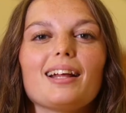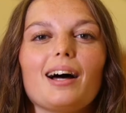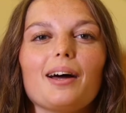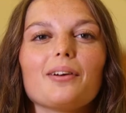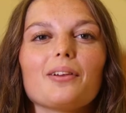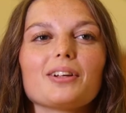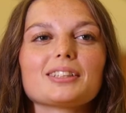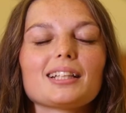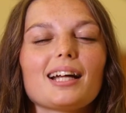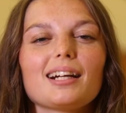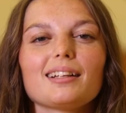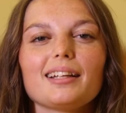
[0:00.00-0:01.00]
I don't know. There's a
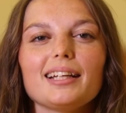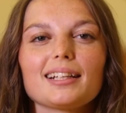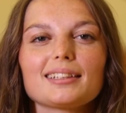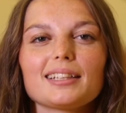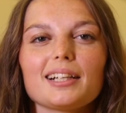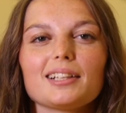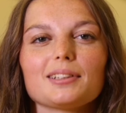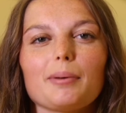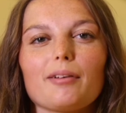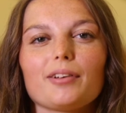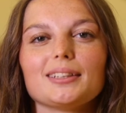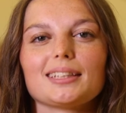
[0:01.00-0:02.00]
lot of lakes here.
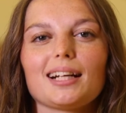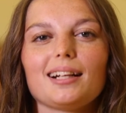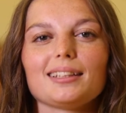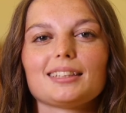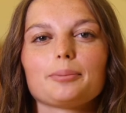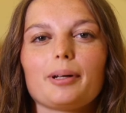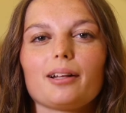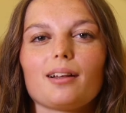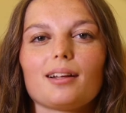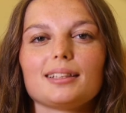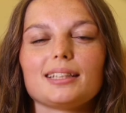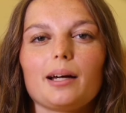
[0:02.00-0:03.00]
My friends and I like to spend a
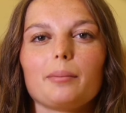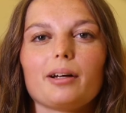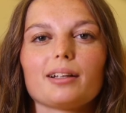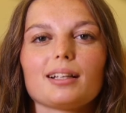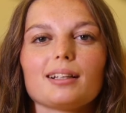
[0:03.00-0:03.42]
lot of time out at the